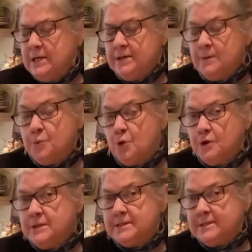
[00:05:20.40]
The
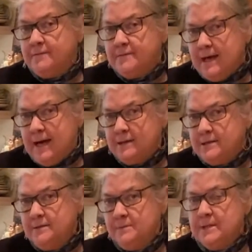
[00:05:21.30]
importance of that
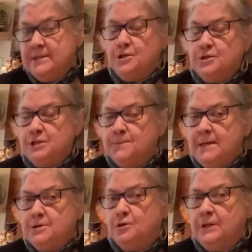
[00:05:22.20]
is it just
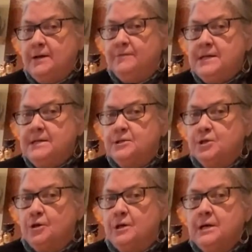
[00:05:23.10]
makes your life
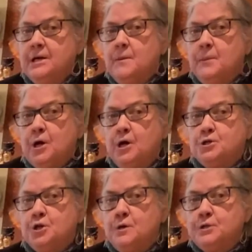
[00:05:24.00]
easier, but
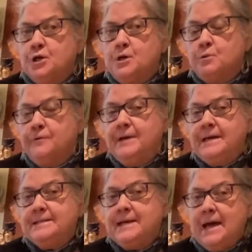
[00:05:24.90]
also it's going to
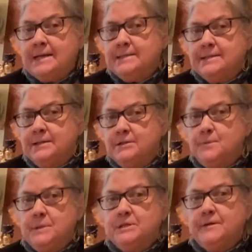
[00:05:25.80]
prevent accidents,
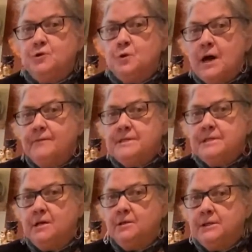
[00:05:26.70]
because if you have a
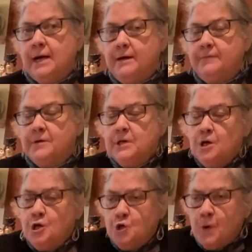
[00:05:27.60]
dull knife,
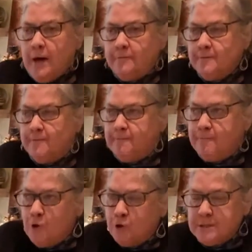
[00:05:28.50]
you have to
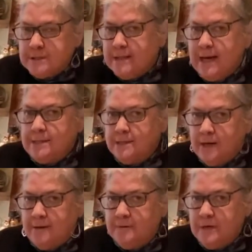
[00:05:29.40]
force that
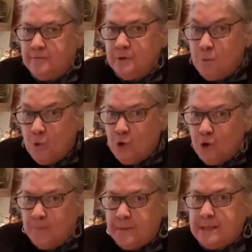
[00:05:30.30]
knife even
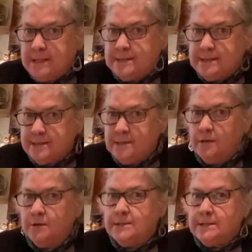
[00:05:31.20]
more because it's
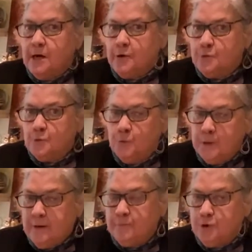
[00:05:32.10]
dull to get through
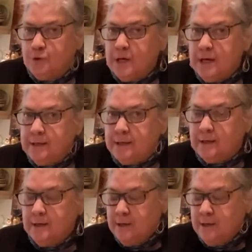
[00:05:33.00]
whatever you're cutting.